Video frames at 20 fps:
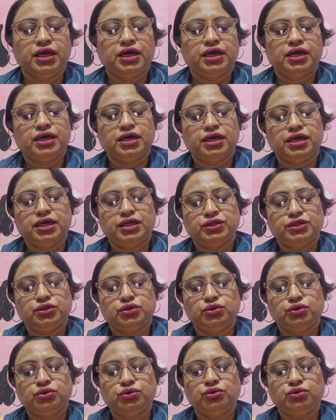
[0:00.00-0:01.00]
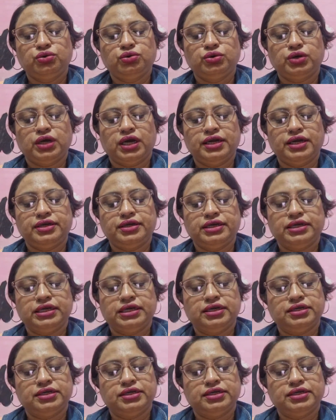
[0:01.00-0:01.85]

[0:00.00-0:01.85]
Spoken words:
though a